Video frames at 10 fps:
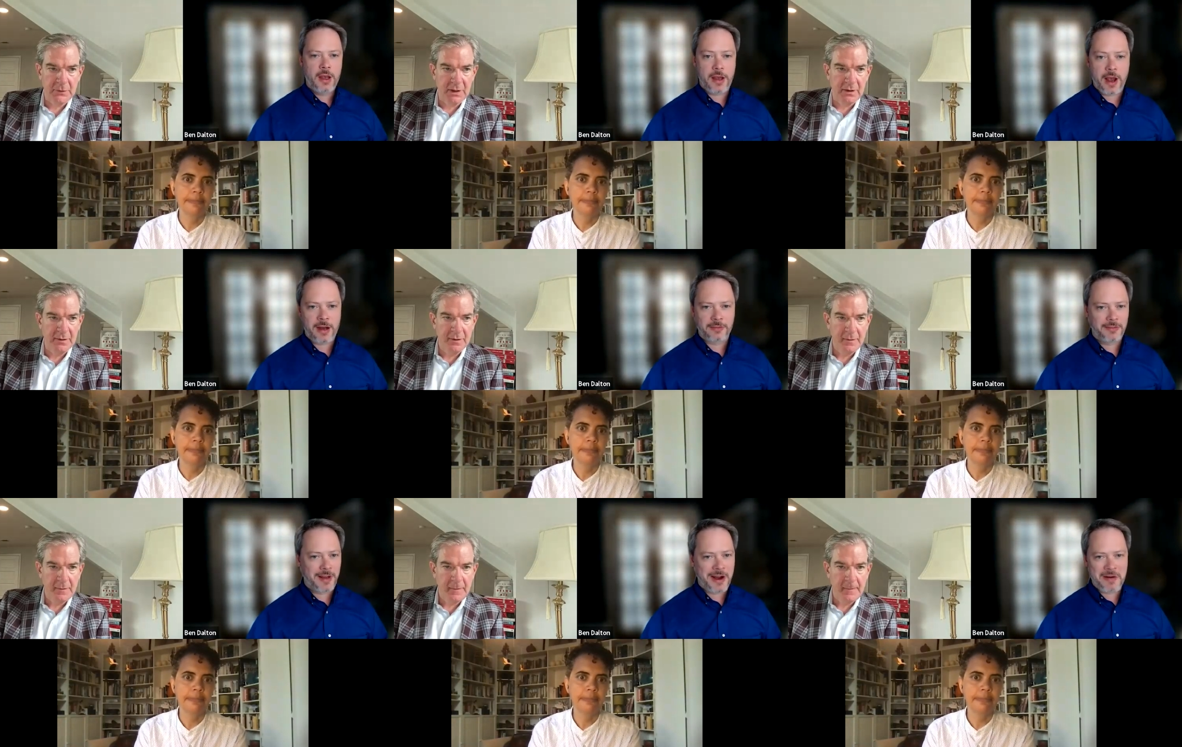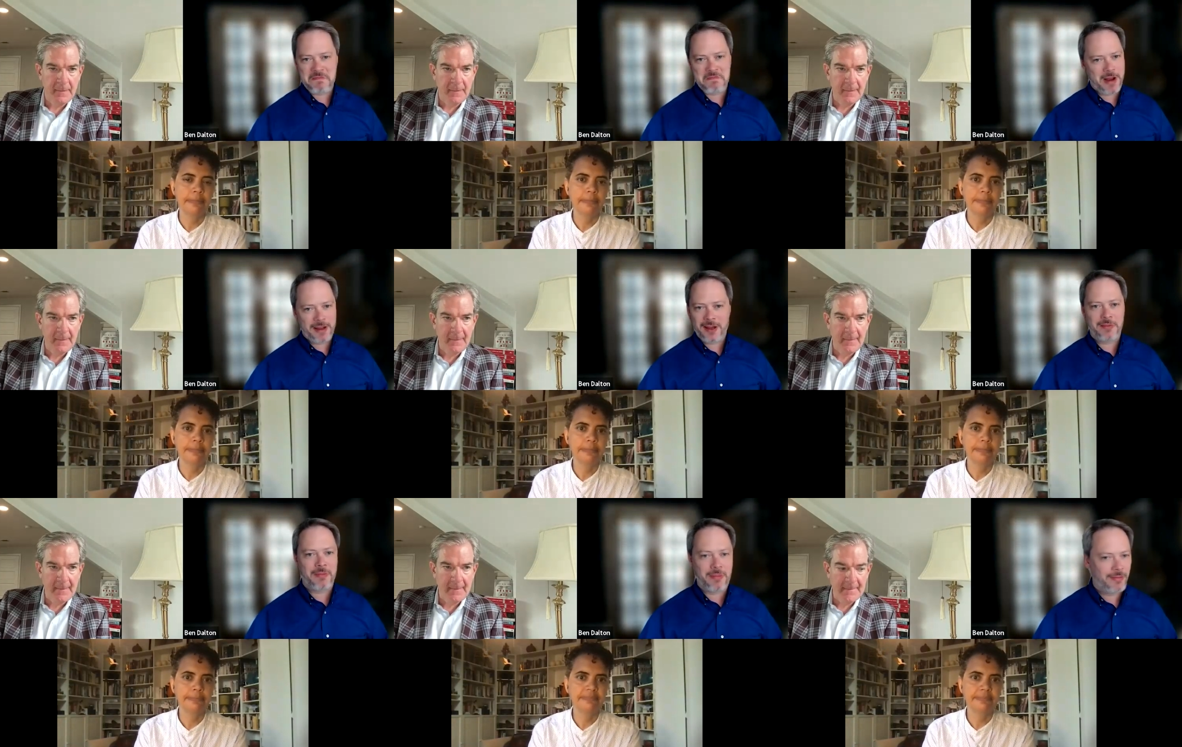Speaker 1: Yeah, um, I think
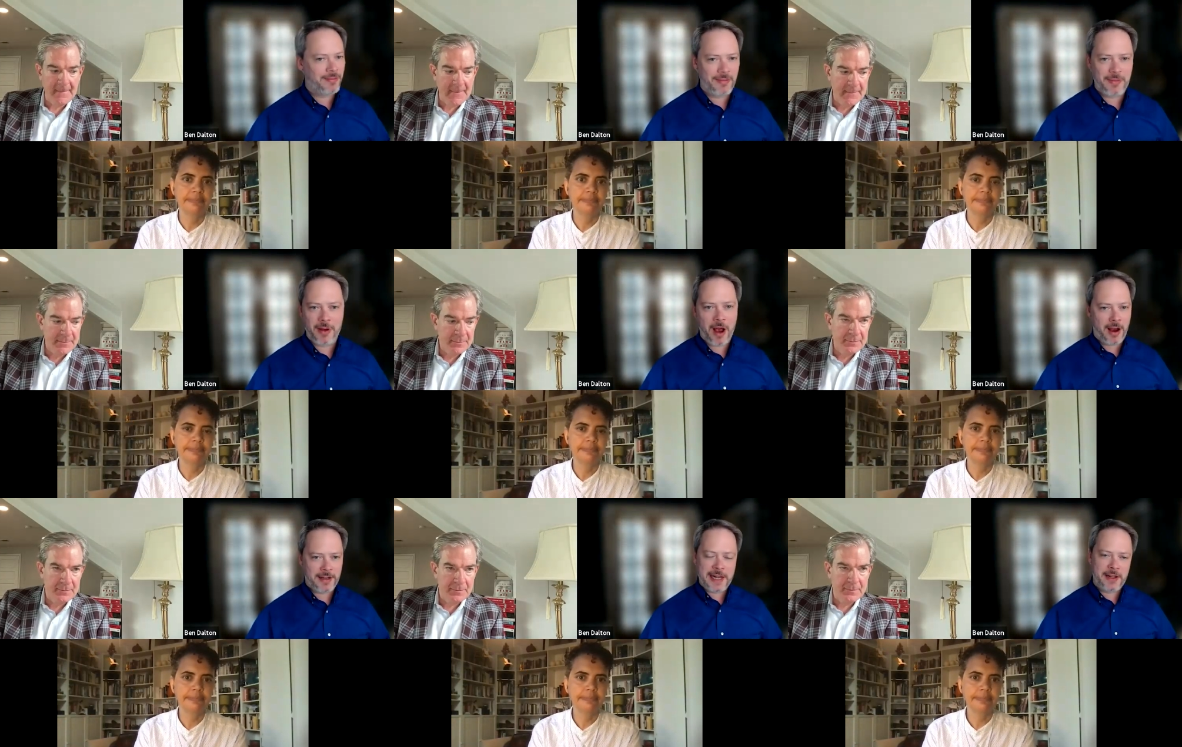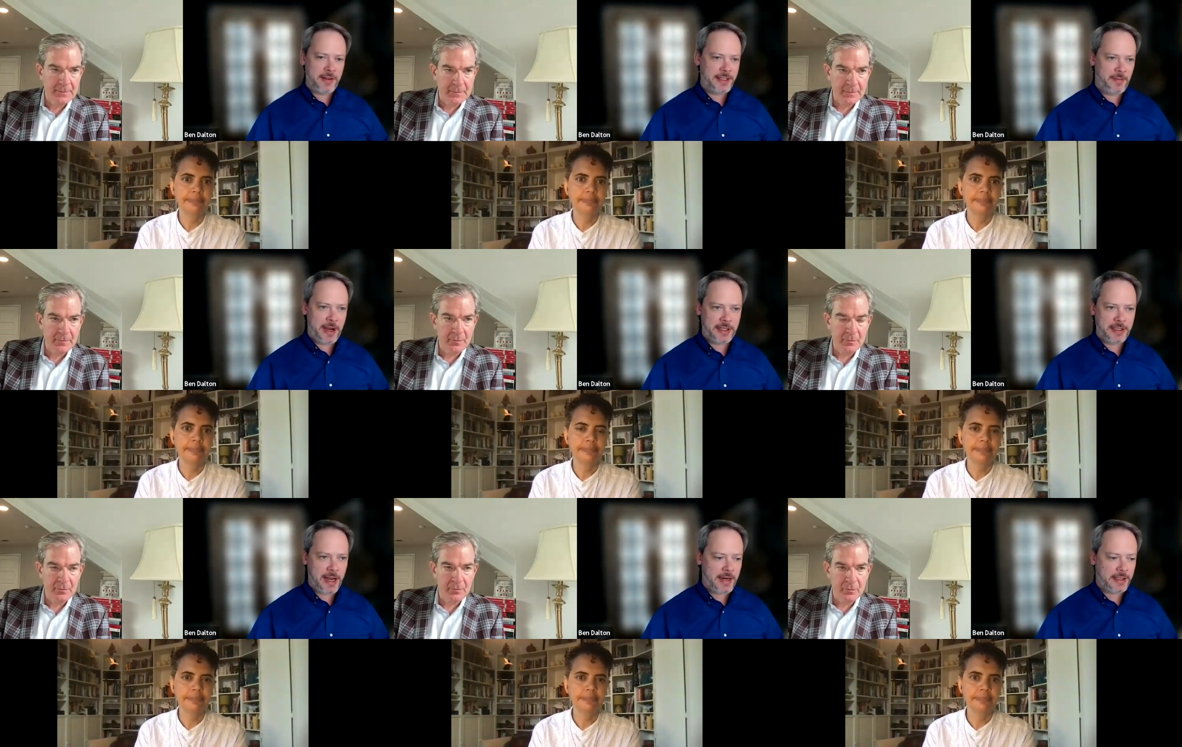exactly on the same page
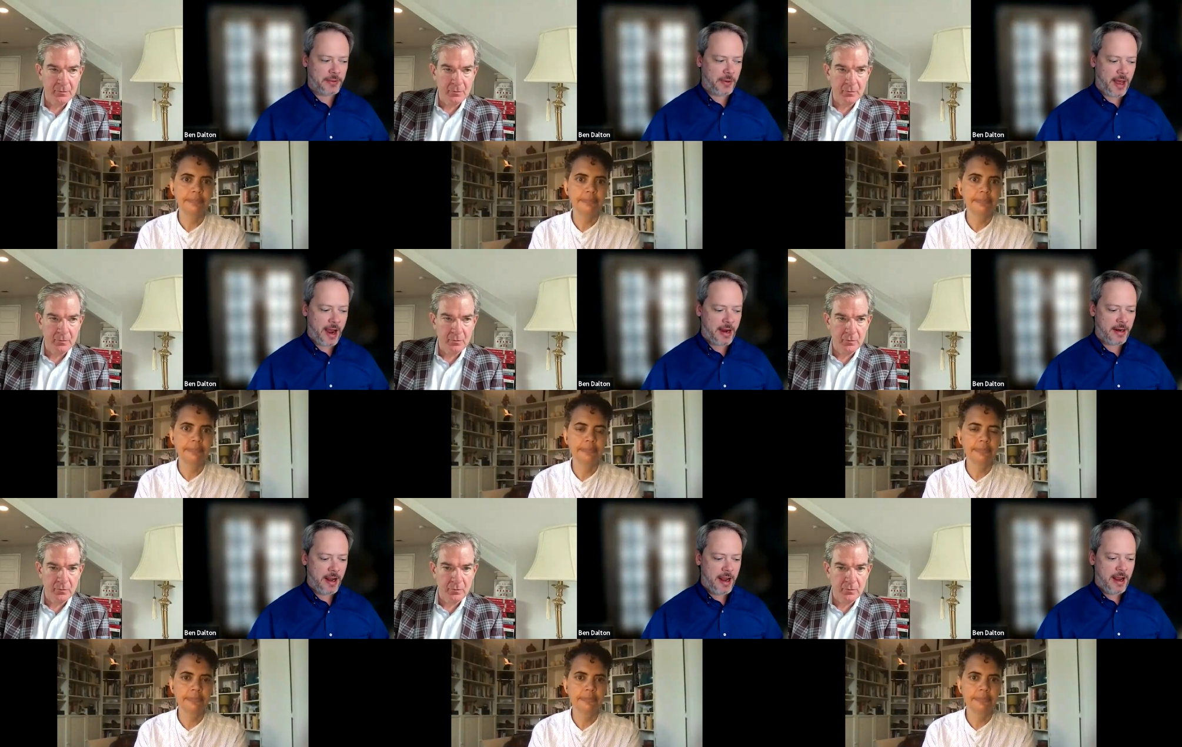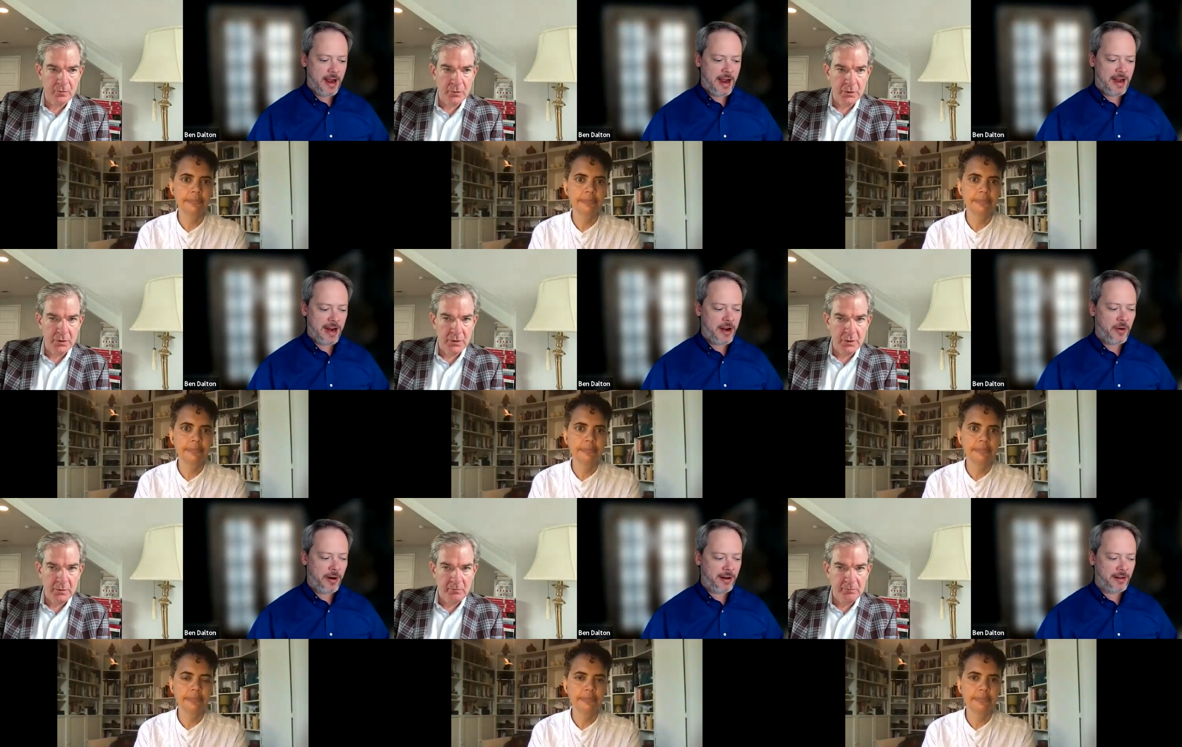as Candace with that. Uh, I
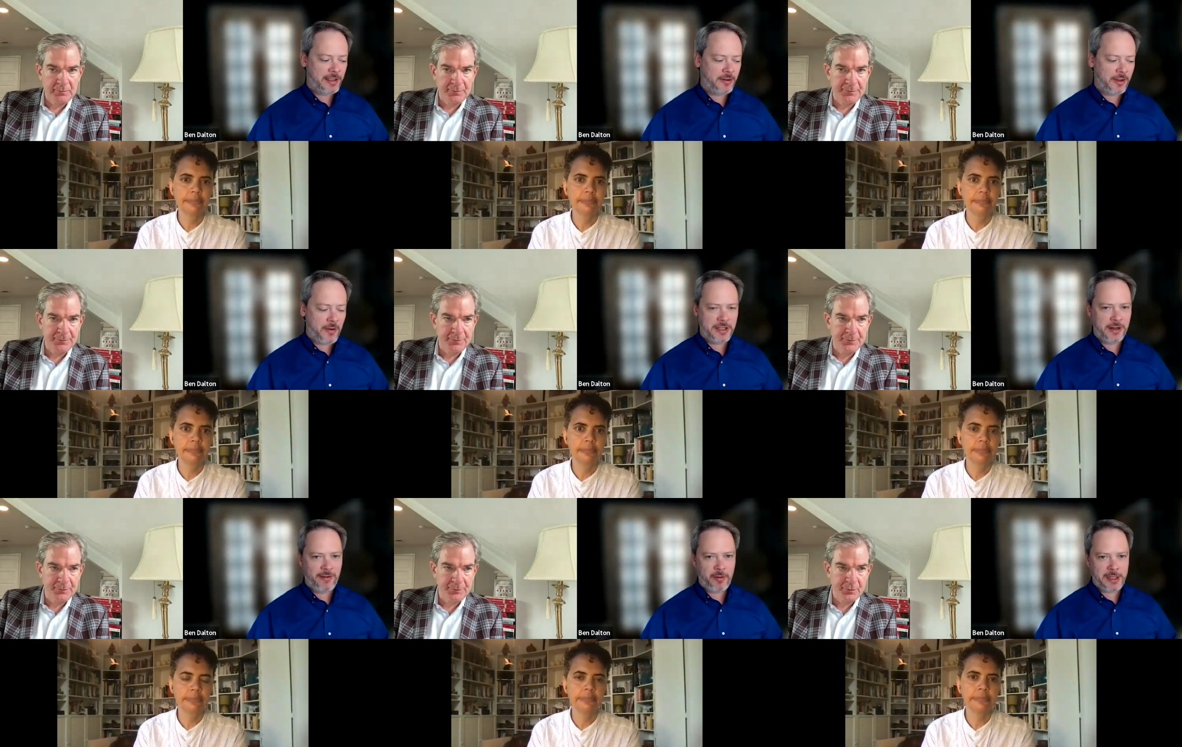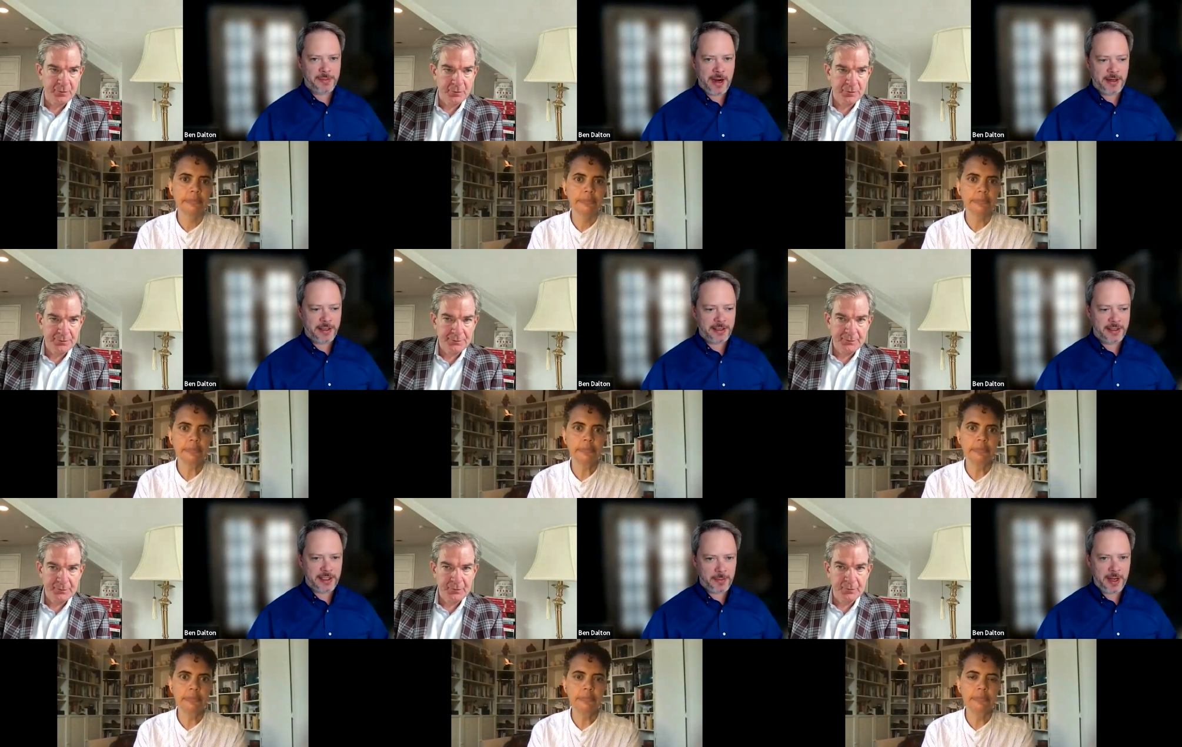know sort of the question in everybody's mind is:
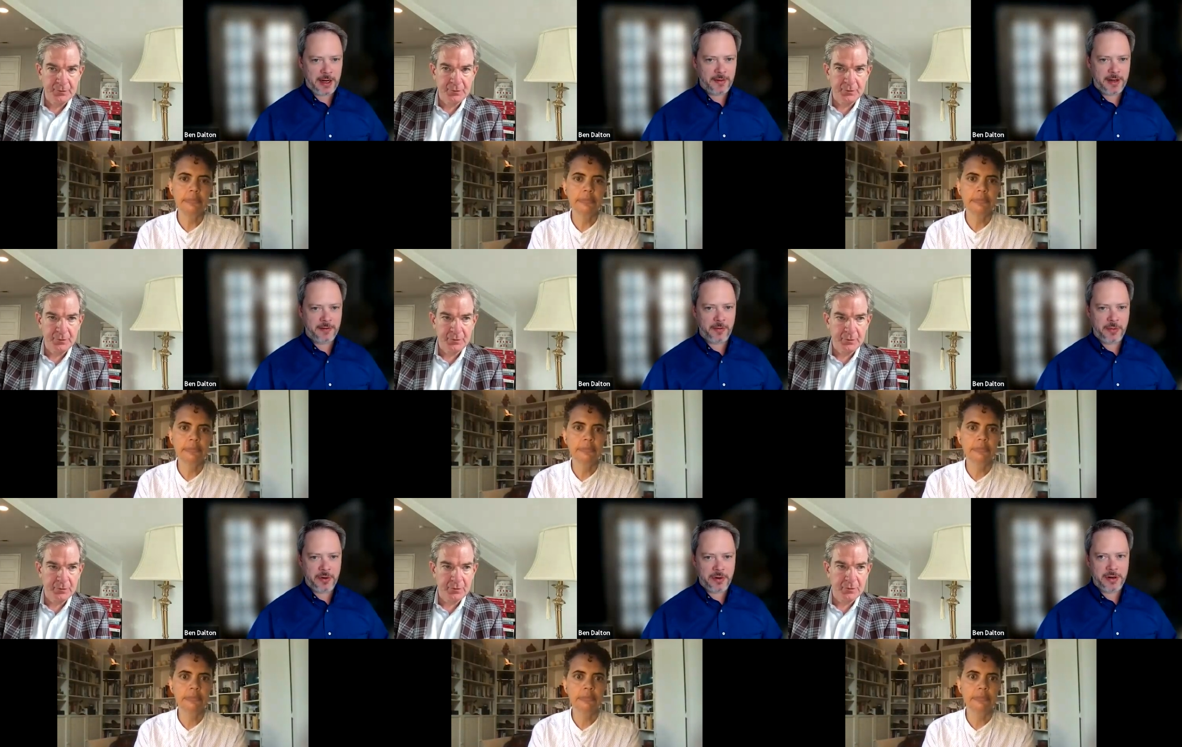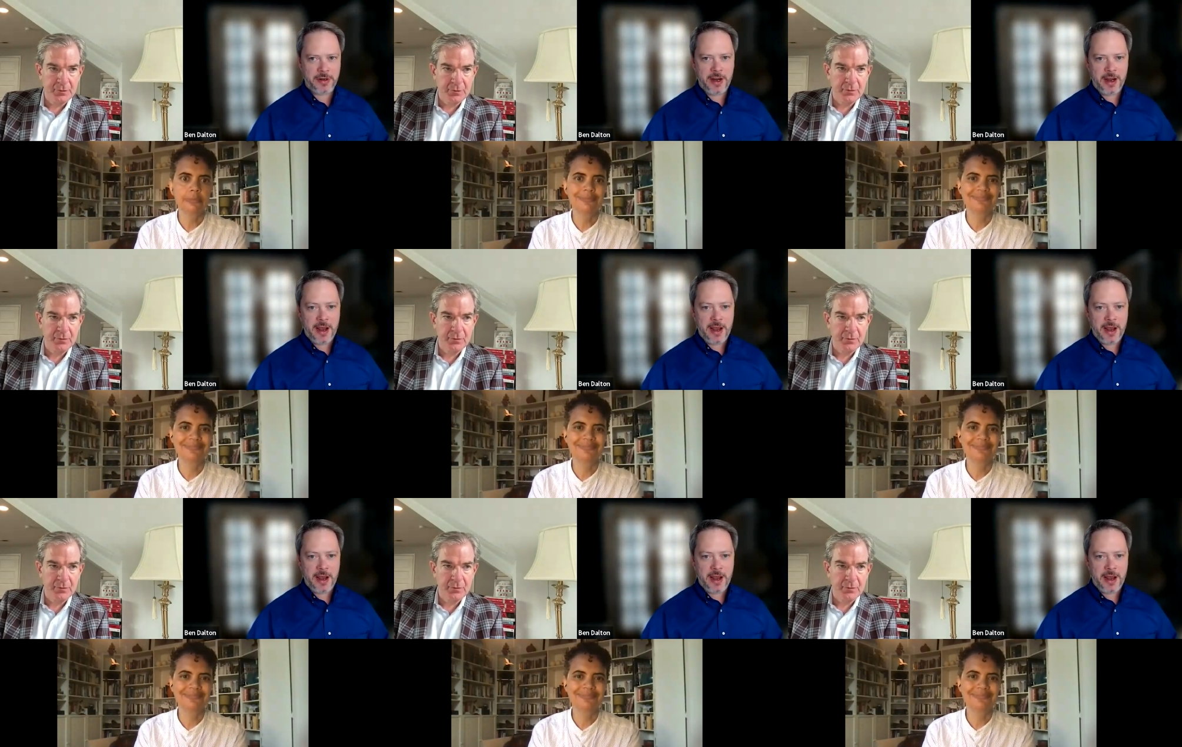Is this the beginning of the end for Putin?